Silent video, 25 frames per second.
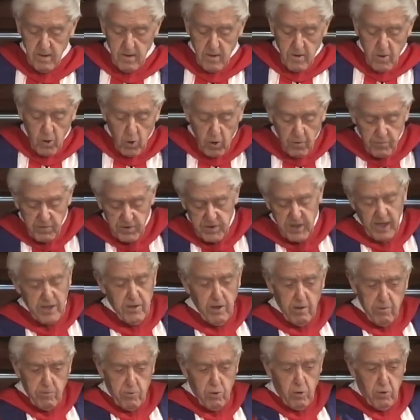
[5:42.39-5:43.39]
Or if you say,
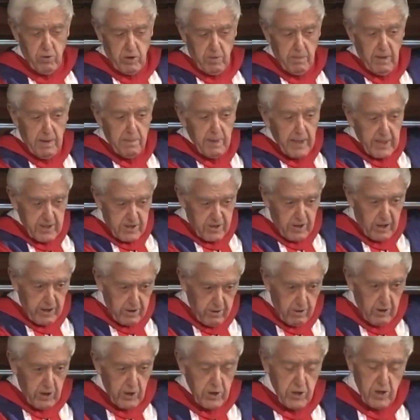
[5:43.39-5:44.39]
don't talk to me about
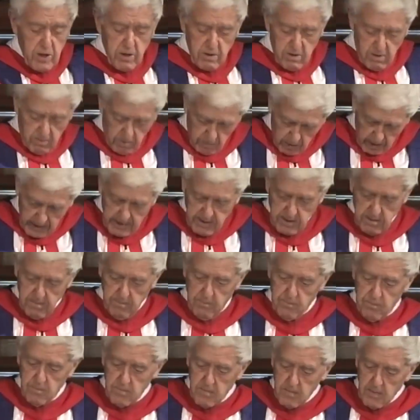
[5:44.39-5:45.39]
psychology, all right,
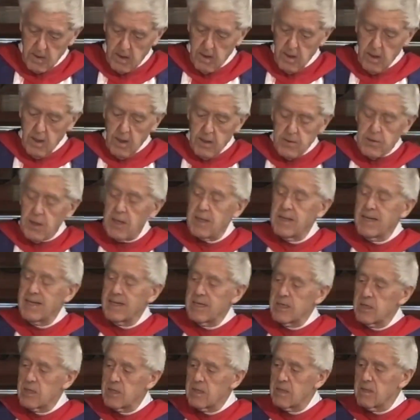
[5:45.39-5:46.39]
then let
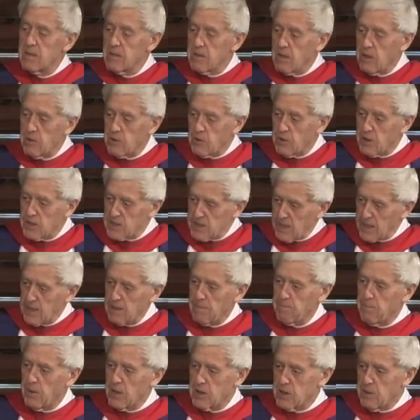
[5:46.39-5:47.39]
us go to the second
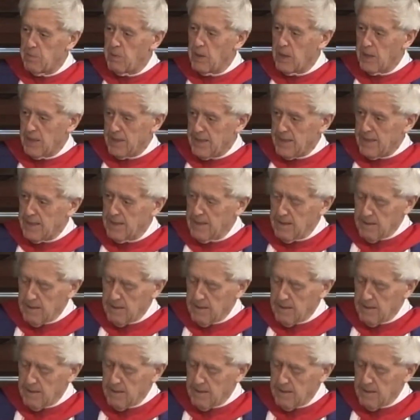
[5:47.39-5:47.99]
possibility.